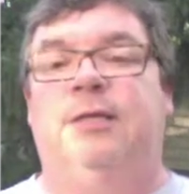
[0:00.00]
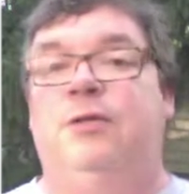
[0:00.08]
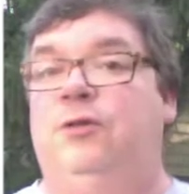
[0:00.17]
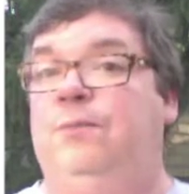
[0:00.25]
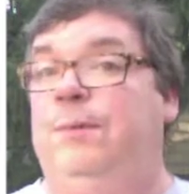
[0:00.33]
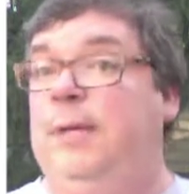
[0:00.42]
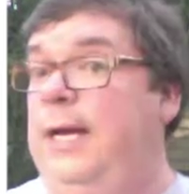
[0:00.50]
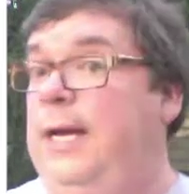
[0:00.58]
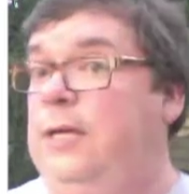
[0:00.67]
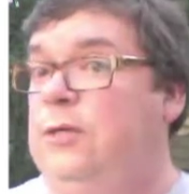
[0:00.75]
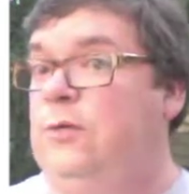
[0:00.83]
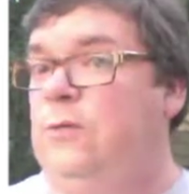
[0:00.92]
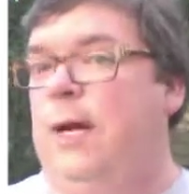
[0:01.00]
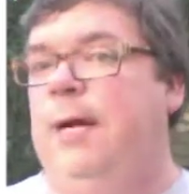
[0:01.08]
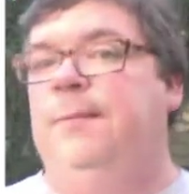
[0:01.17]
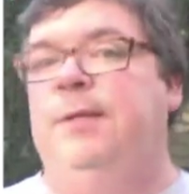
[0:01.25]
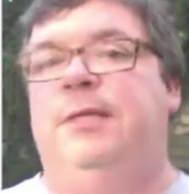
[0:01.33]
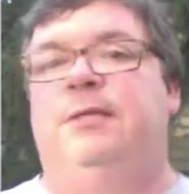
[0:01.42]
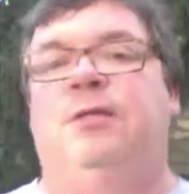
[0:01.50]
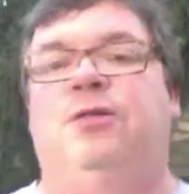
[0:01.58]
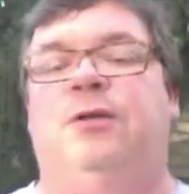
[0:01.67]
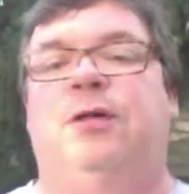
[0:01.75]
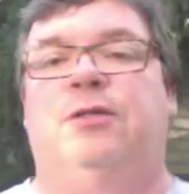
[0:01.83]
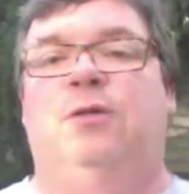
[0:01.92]
that you plan to write, but the essay
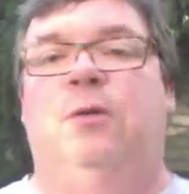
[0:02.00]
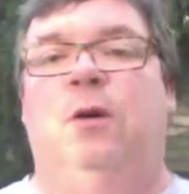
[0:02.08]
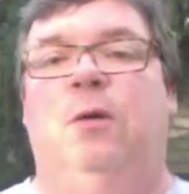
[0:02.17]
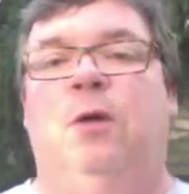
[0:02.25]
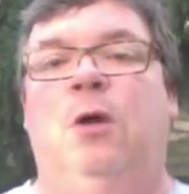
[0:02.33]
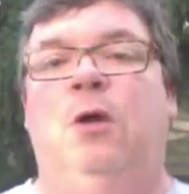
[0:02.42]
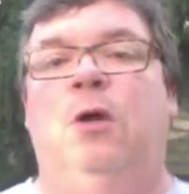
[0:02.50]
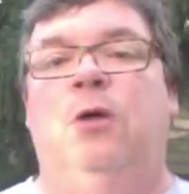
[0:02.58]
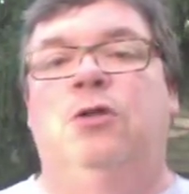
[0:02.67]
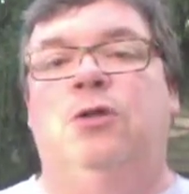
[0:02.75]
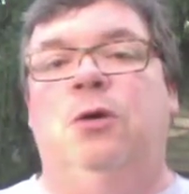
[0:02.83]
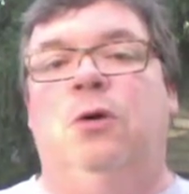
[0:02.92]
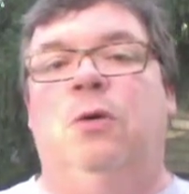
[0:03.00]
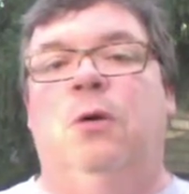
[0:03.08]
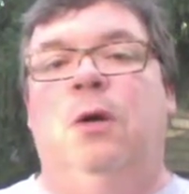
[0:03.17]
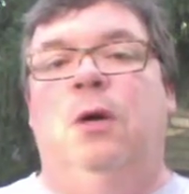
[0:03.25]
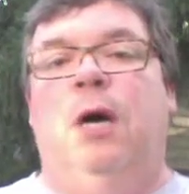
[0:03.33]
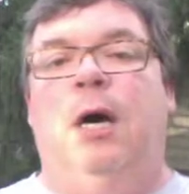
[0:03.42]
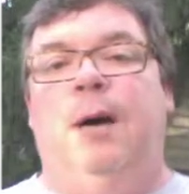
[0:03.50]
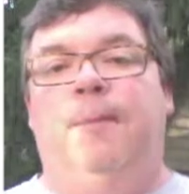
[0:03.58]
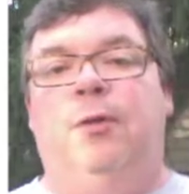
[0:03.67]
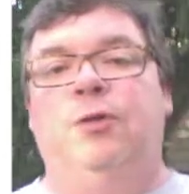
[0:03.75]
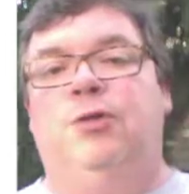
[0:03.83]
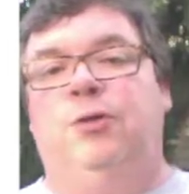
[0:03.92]
that you actually wrote. So put